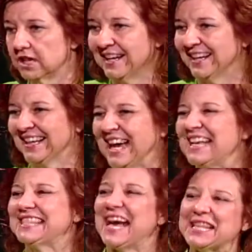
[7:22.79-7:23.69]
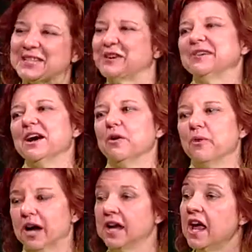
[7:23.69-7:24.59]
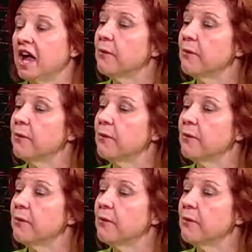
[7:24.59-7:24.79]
Because that's what we all want.